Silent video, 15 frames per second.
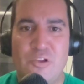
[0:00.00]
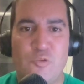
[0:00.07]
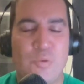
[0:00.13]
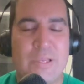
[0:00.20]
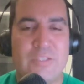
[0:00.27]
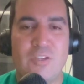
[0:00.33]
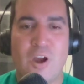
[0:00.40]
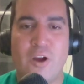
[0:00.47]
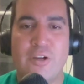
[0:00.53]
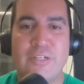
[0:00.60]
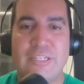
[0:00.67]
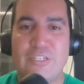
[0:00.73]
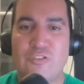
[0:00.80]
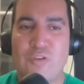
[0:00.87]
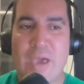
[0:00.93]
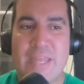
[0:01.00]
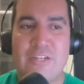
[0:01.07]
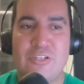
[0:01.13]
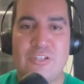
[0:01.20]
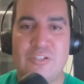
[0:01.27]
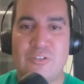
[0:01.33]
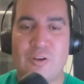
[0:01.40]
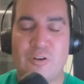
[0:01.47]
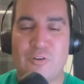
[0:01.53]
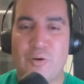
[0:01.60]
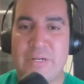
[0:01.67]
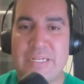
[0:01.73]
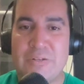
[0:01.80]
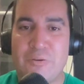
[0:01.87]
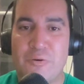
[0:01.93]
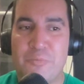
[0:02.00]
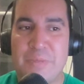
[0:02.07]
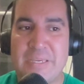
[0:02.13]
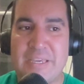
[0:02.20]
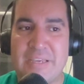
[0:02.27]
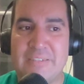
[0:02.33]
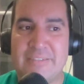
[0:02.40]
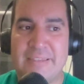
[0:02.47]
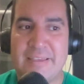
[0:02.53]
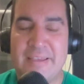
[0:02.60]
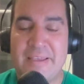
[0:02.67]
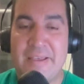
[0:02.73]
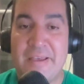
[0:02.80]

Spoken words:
Retargeting strategies are critical because